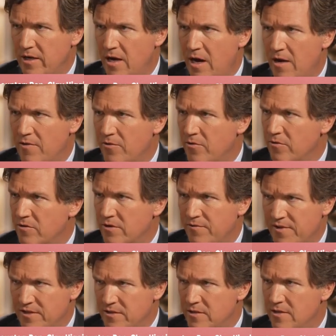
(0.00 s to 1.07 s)
either
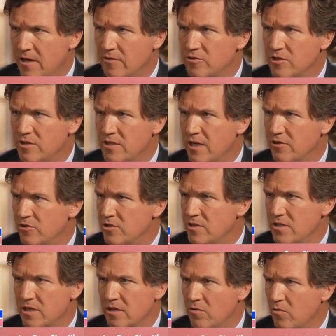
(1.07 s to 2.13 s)
Defense Intelligence
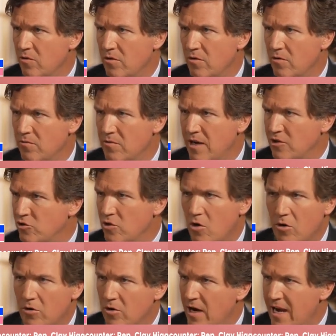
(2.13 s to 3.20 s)
Agency or National
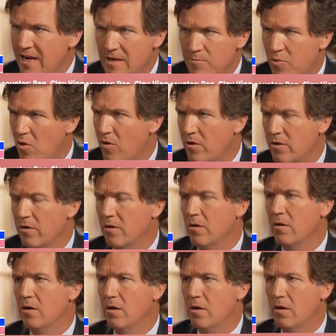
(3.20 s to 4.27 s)
Guard or any part
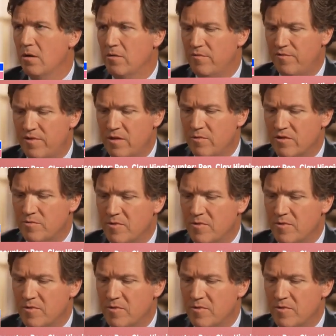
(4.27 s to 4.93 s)
of the U.S.